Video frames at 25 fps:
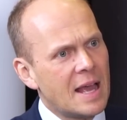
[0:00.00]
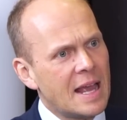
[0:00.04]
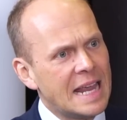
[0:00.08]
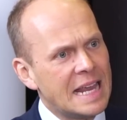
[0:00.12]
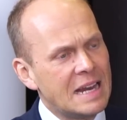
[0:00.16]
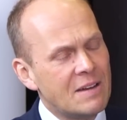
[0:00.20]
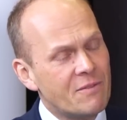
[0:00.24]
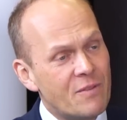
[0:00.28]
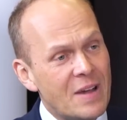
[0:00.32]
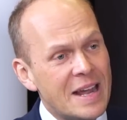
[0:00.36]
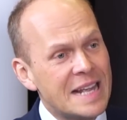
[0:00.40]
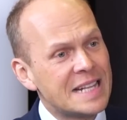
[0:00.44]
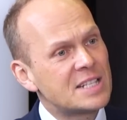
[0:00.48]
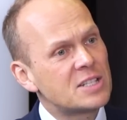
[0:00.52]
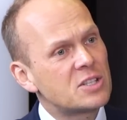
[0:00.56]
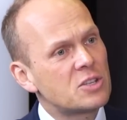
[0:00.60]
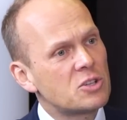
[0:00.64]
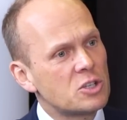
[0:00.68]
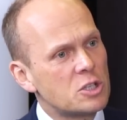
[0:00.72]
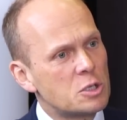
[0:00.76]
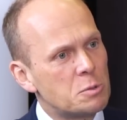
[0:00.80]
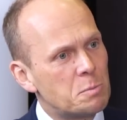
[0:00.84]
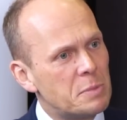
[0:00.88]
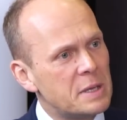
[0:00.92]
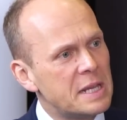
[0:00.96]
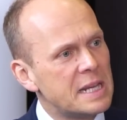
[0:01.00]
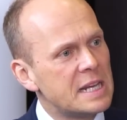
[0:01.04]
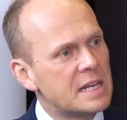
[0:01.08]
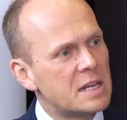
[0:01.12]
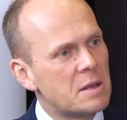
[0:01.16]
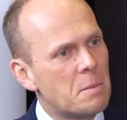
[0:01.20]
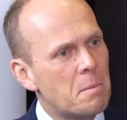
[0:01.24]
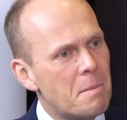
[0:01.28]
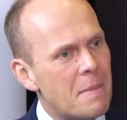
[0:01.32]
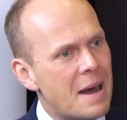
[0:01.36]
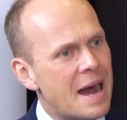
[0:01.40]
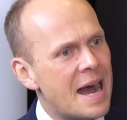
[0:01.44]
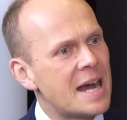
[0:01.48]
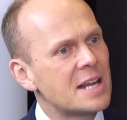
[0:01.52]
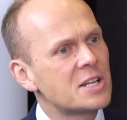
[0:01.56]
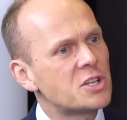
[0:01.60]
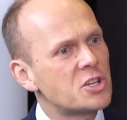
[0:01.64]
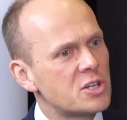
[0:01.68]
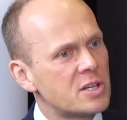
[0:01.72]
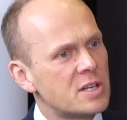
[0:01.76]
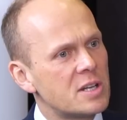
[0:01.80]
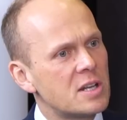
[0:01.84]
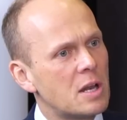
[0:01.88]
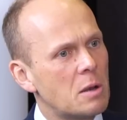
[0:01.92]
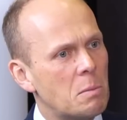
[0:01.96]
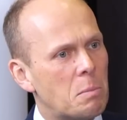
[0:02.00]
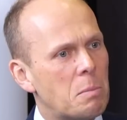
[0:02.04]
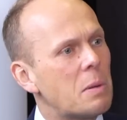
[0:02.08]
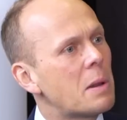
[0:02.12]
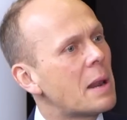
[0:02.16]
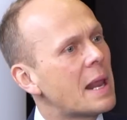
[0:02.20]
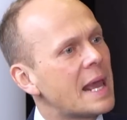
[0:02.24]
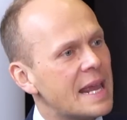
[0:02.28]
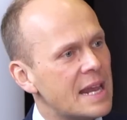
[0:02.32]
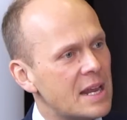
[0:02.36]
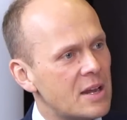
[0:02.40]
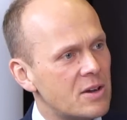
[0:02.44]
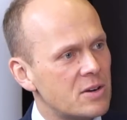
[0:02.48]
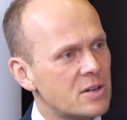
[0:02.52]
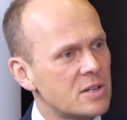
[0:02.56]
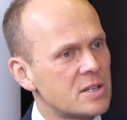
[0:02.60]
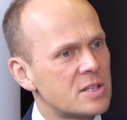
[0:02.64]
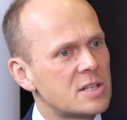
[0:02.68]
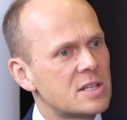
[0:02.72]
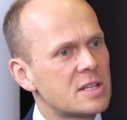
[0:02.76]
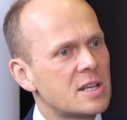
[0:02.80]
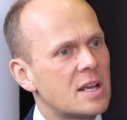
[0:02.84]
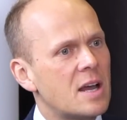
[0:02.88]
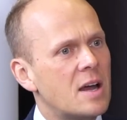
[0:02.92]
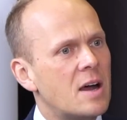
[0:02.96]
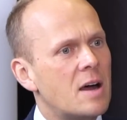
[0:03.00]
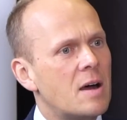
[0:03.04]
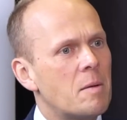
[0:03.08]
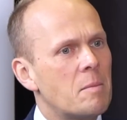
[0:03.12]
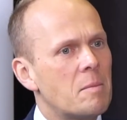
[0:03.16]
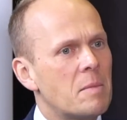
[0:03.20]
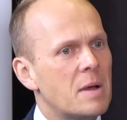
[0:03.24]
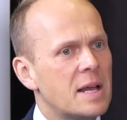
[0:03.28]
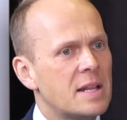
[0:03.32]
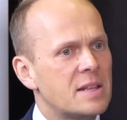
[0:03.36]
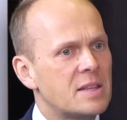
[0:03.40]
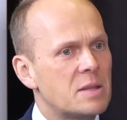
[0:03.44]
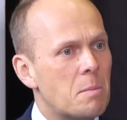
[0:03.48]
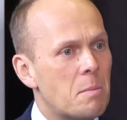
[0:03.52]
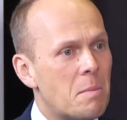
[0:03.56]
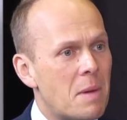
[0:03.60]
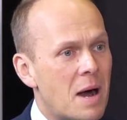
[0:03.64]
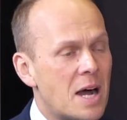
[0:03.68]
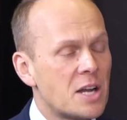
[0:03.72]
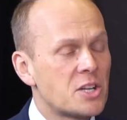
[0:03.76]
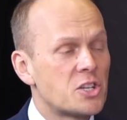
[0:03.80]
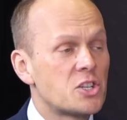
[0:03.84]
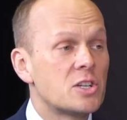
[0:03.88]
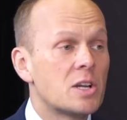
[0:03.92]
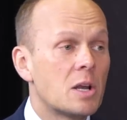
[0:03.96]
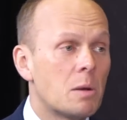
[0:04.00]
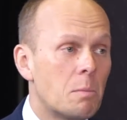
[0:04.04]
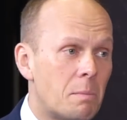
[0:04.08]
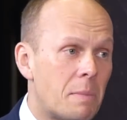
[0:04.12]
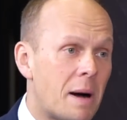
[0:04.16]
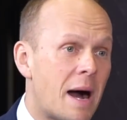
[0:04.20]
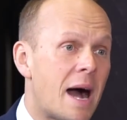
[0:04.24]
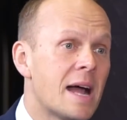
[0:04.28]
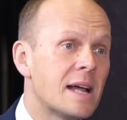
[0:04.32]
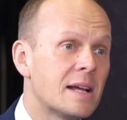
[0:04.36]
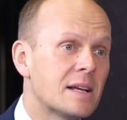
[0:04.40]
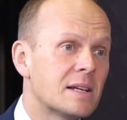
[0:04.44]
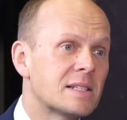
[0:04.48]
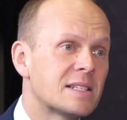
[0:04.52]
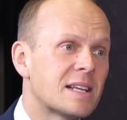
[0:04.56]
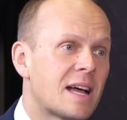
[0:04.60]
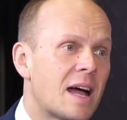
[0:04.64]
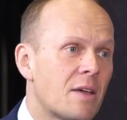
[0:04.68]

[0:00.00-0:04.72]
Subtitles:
investors being the marginal players and the marginal buyers,